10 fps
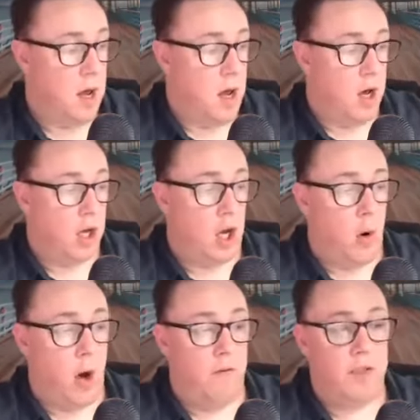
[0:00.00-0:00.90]
Go
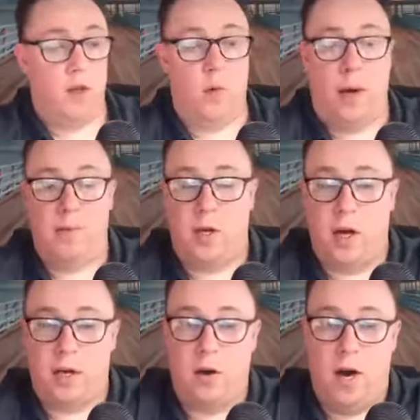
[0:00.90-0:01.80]
over to the website,
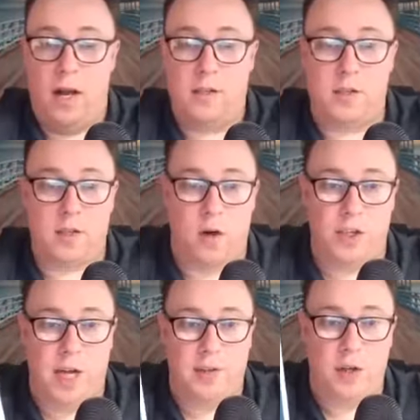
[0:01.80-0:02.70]
guys,
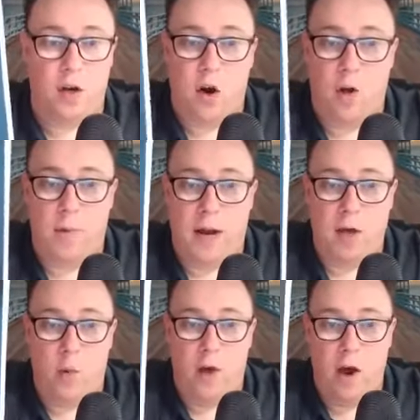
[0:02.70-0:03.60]
scottjansen.com.au.
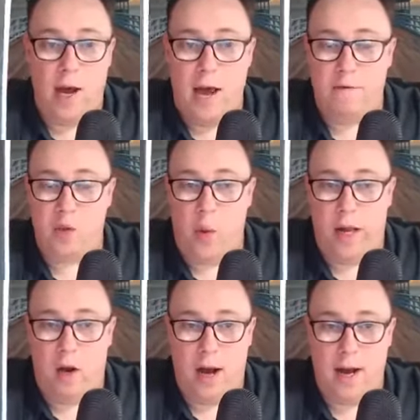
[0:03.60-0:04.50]
We only have 20,
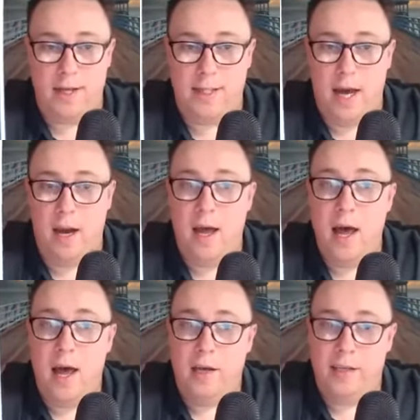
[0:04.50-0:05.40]
like I said.
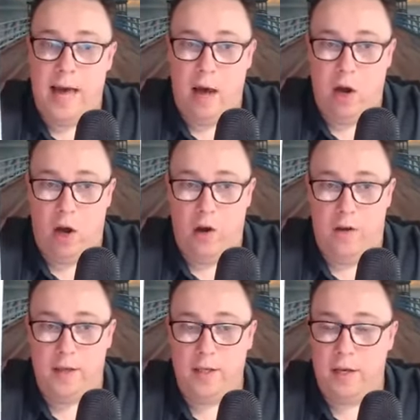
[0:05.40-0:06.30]
Download
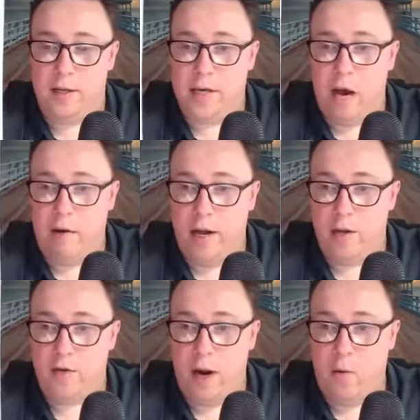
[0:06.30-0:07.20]
this. You can start reading it
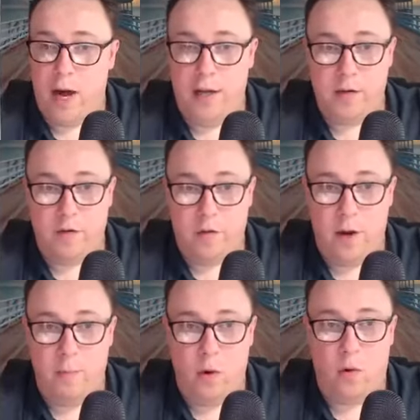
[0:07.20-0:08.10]
straight away. It's a free
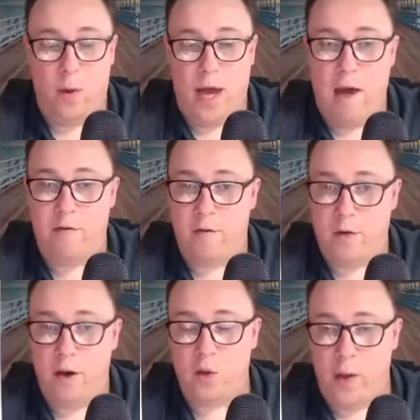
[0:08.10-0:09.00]
book. We have
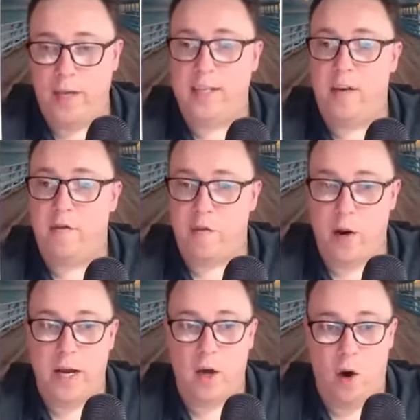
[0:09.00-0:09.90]
20 free
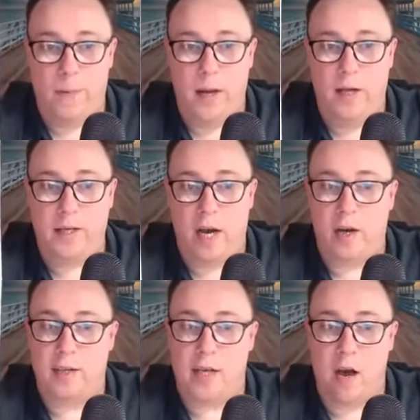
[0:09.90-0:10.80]
copies, and you can
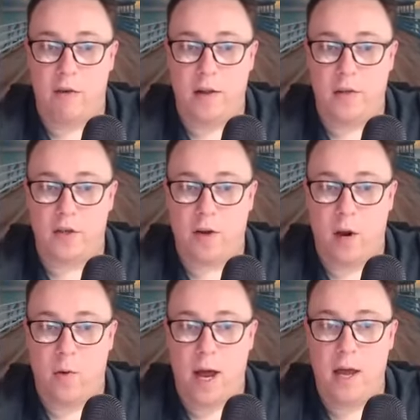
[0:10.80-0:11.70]
start reading this straight away.